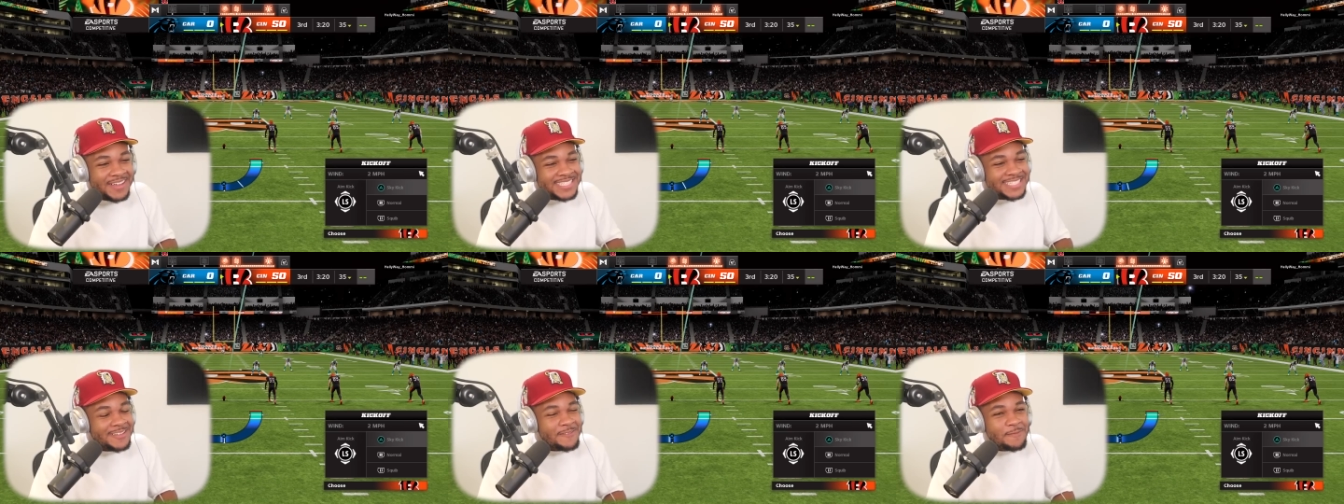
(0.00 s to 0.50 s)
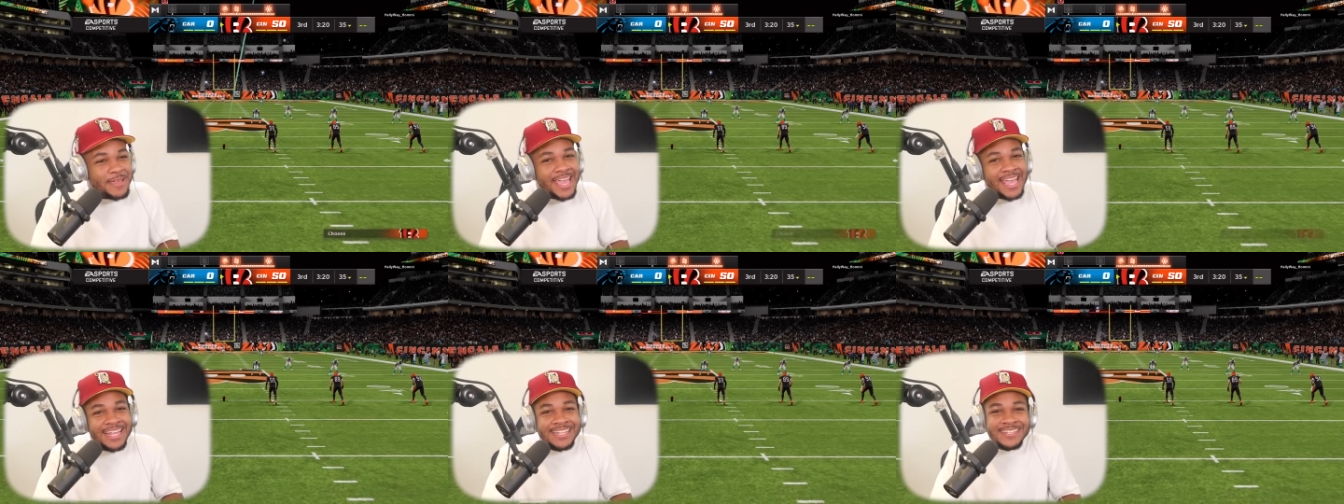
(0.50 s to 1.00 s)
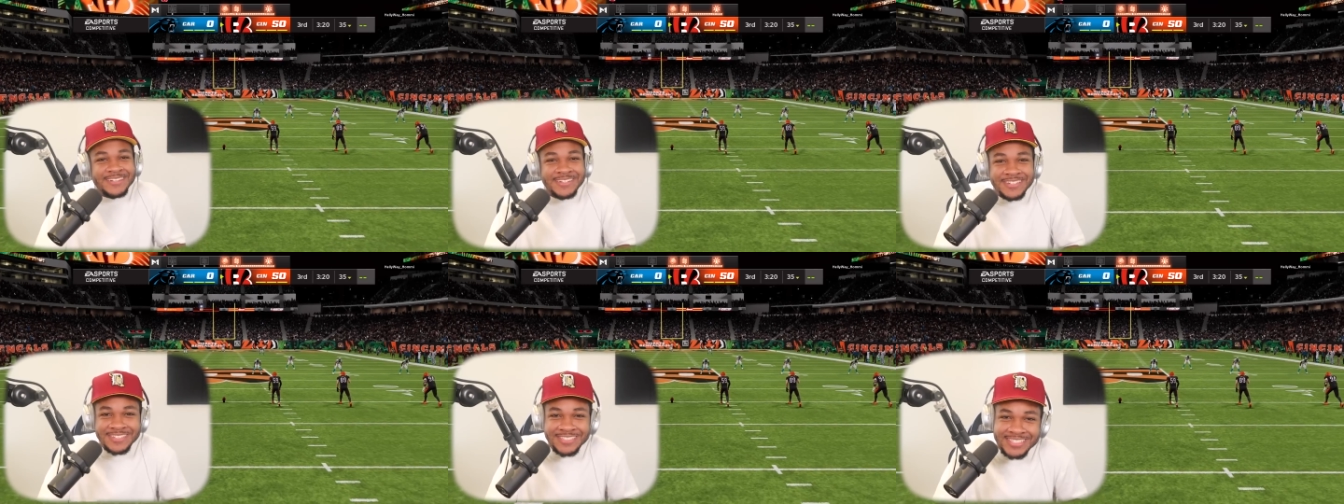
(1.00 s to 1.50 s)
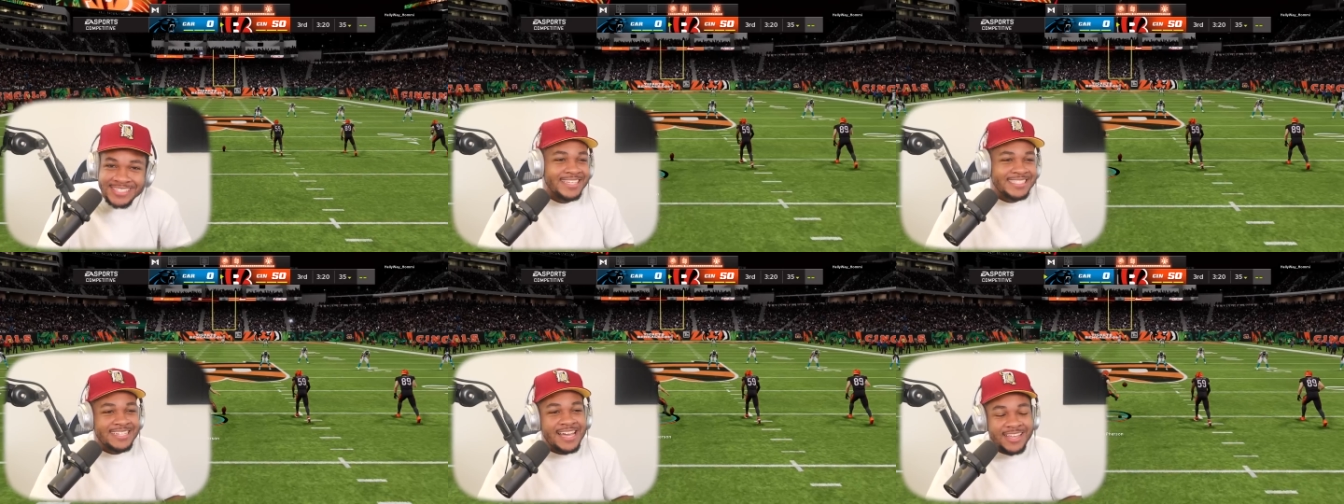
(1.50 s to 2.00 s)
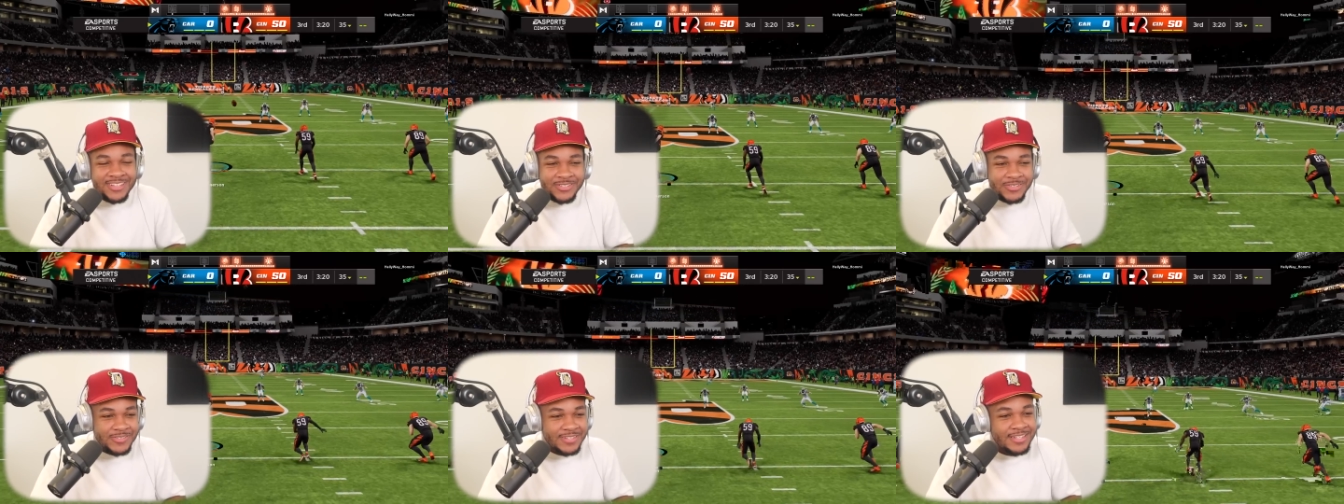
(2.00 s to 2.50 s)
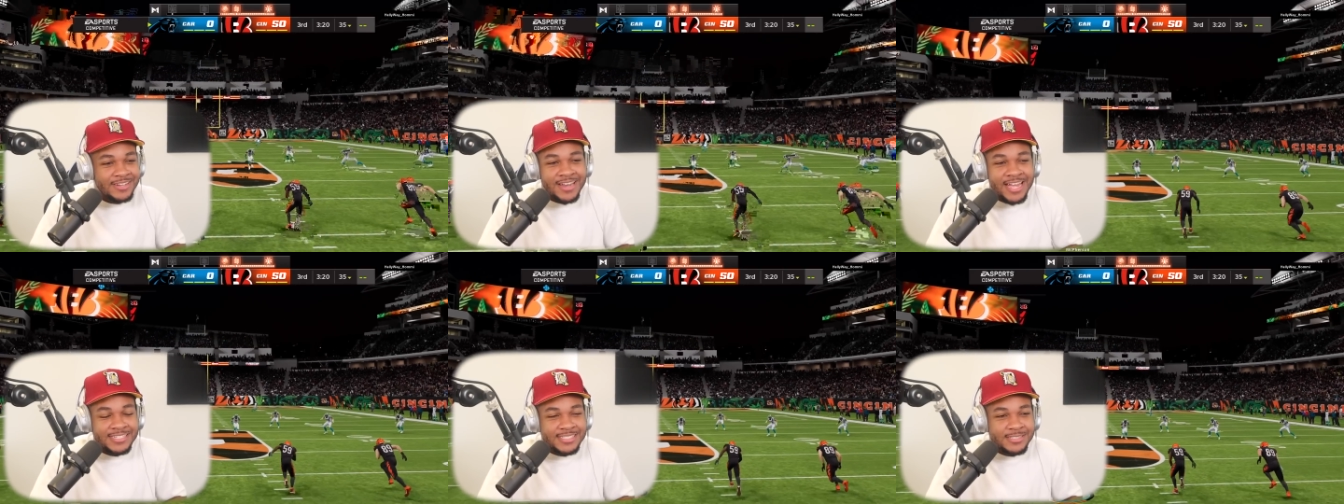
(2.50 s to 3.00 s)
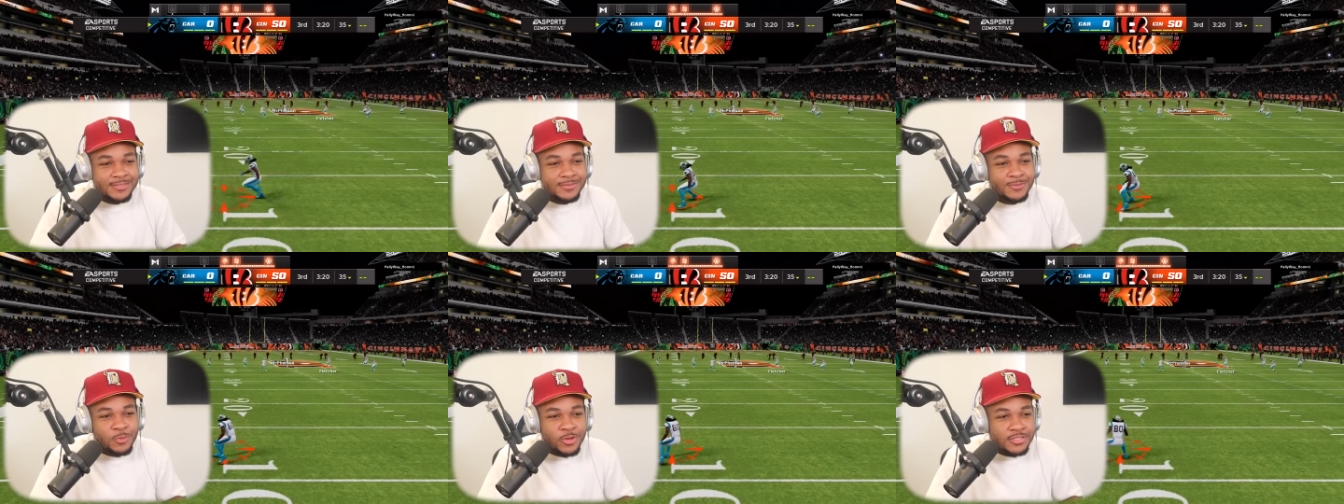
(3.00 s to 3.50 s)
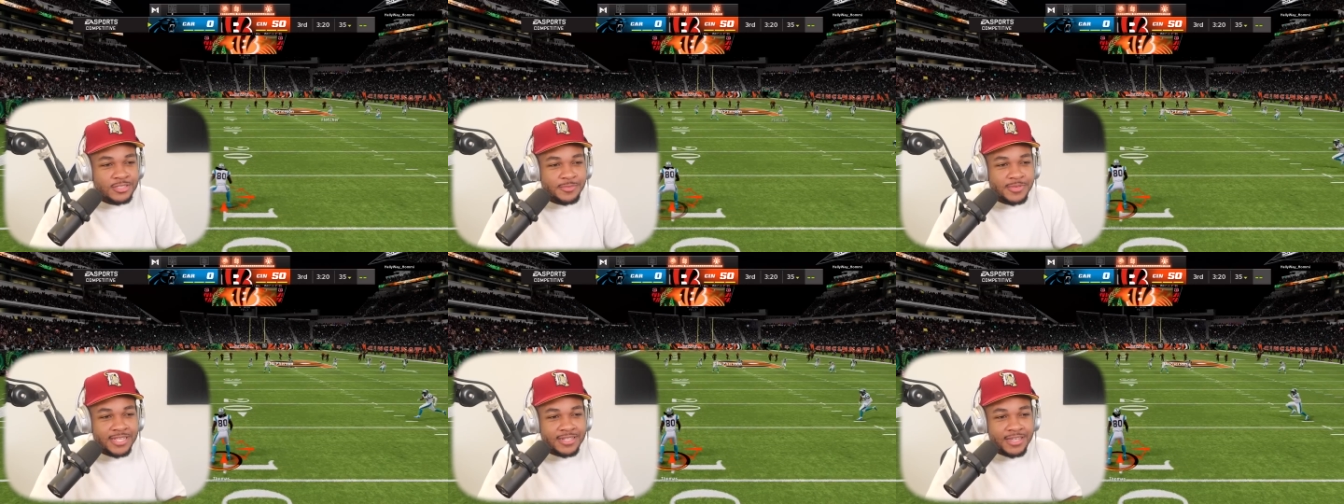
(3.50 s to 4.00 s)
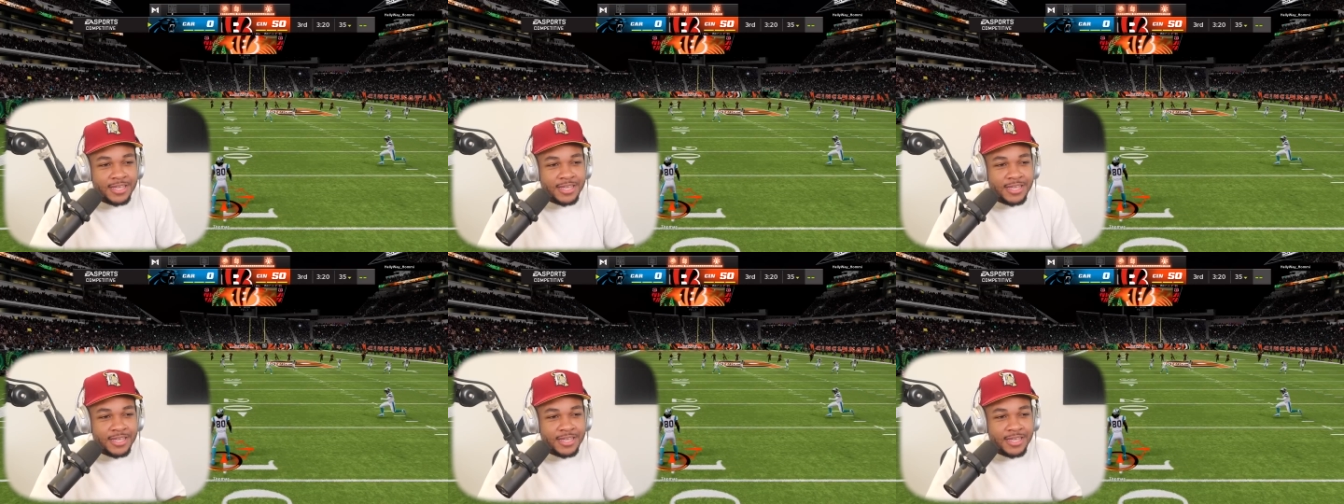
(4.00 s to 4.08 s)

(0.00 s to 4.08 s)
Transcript: it's the Panthers. It's not you. You're not just worse than me at the